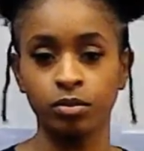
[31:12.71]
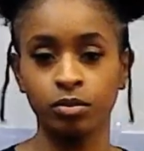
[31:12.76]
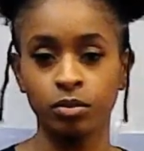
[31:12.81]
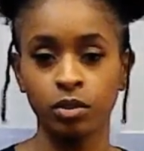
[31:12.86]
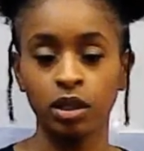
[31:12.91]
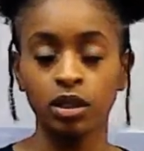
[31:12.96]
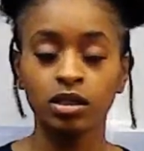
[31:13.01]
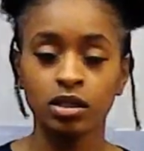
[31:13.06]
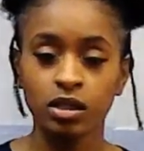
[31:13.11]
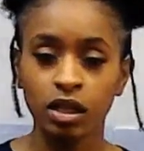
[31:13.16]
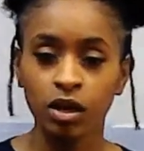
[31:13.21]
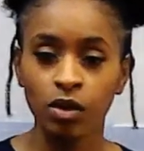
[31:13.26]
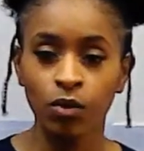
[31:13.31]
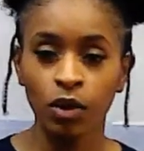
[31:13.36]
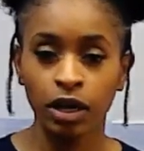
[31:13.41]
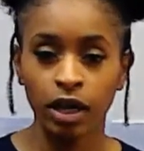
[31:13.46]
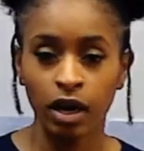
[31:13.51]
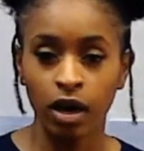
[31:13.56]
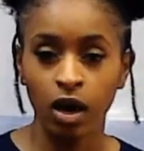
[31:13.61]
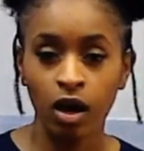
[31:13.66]
He still wants
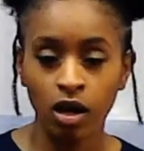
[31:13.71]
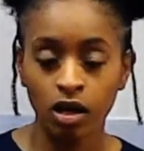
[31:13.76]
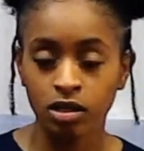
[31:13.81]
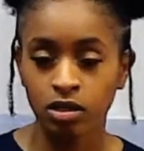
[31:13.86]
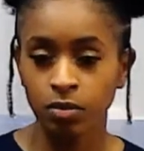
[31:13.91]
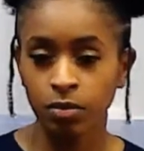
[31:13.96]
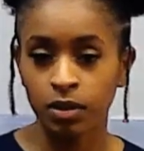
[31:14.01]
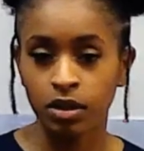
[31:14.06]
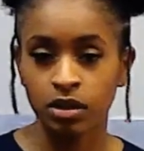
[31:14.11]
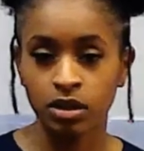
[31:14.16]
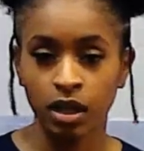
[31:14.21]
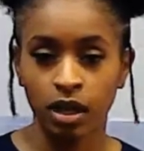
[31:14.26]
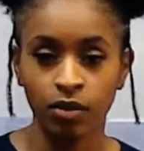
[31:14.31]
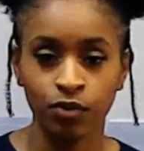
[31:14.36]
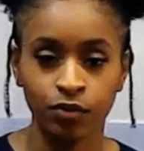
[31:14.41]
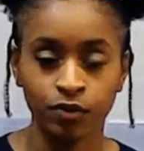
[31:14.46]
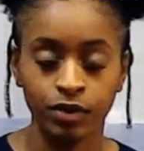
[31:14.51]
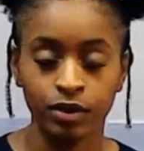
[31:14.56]
our hearts to be softened.